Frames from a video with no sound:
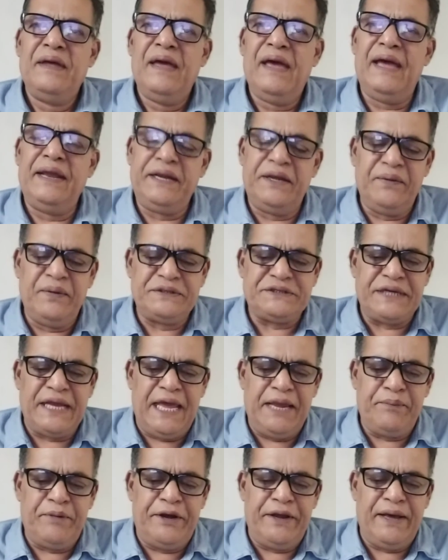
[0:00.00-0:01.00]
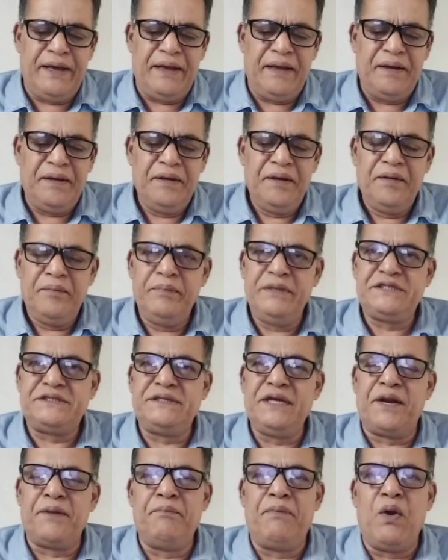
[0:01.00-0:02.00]
And he was named
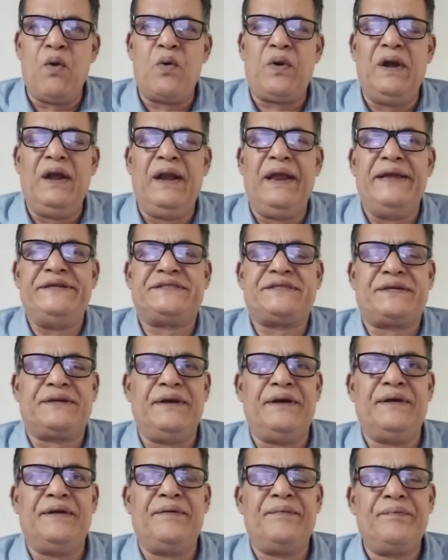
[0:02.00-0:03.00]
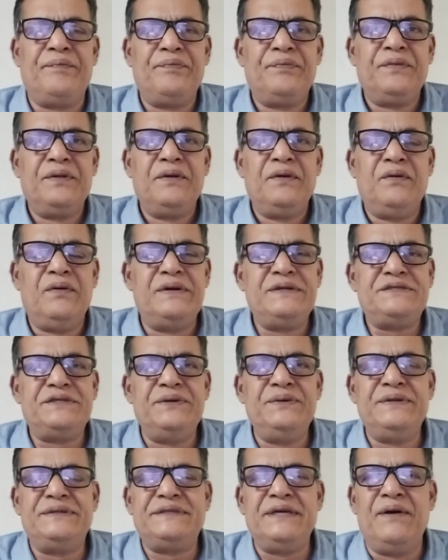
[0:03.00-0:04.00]
Mr. Brocklehurst. Once
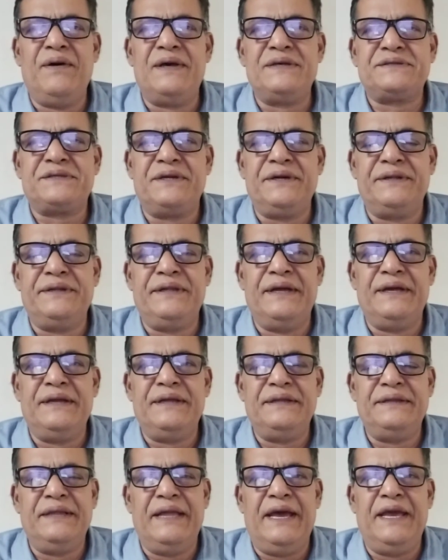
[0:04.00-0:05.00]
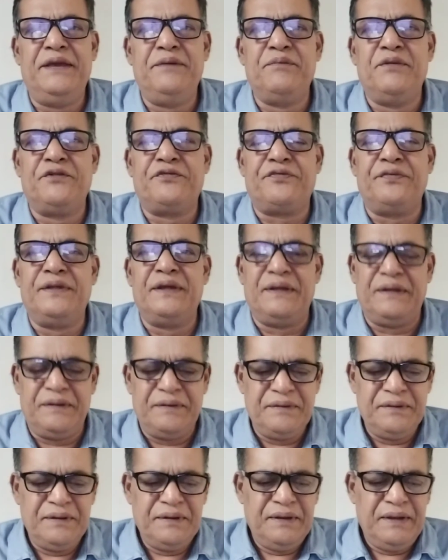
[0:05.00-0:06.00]
he asked the name of the
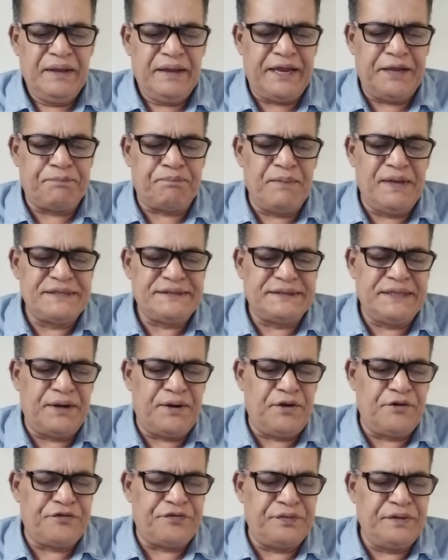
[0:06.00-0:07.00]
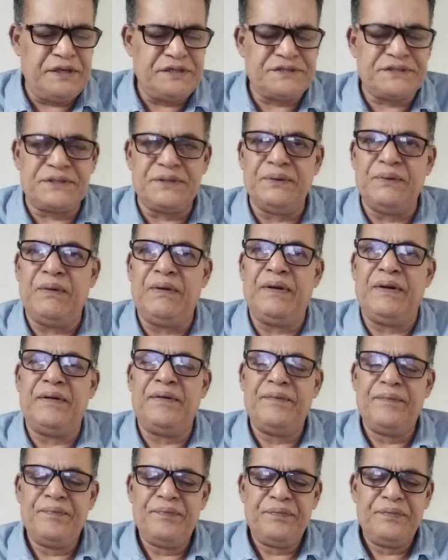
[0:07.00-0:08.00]
headmaster of the school.
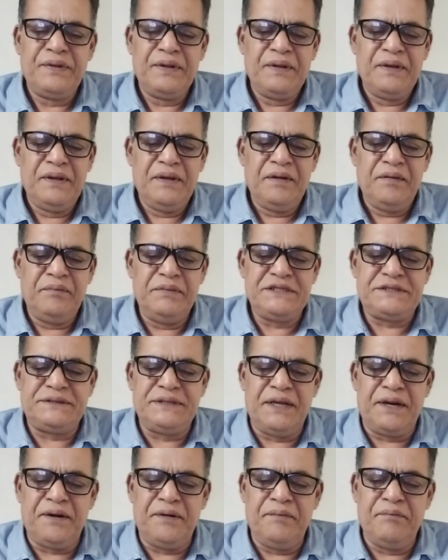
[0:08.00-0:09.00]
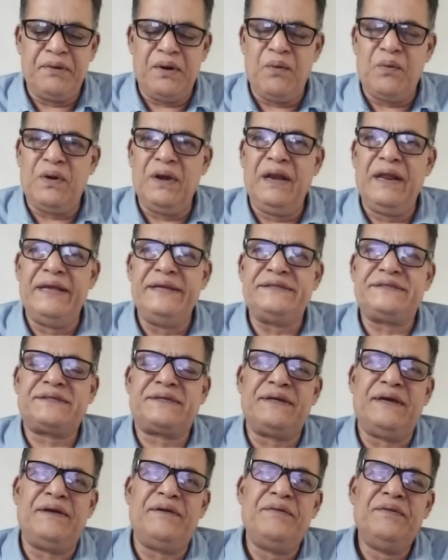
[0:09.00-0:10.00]
Mr.
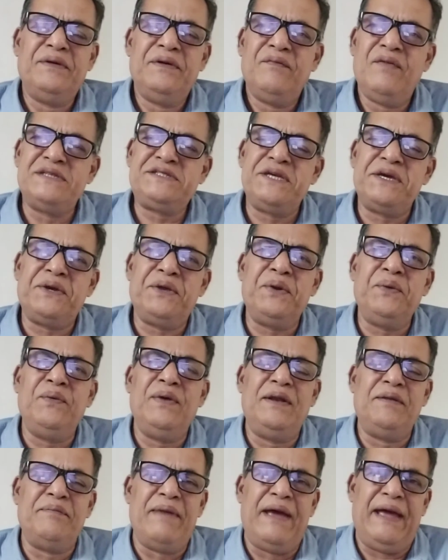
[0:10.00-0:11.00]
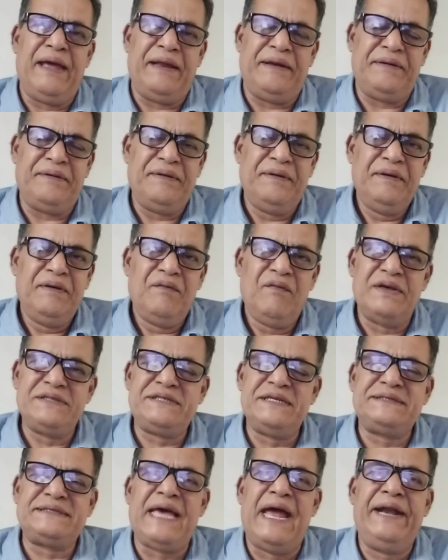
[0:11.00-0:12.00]
Brocklehurst was a cruel man,
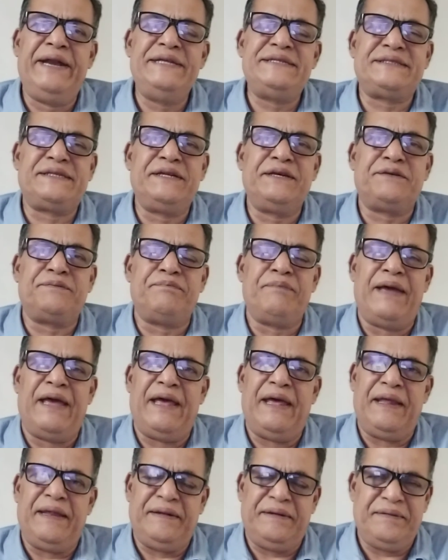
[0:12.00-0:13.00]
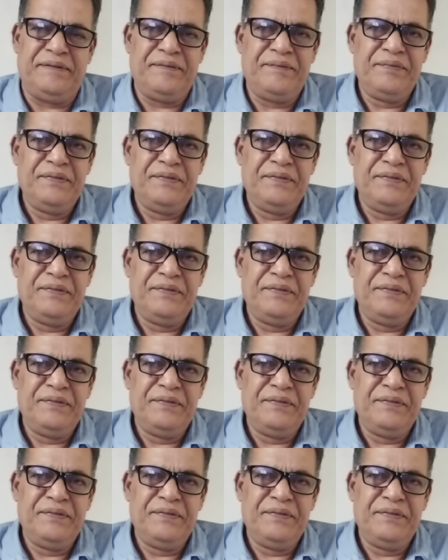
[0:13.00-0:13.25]
was a sadistic man.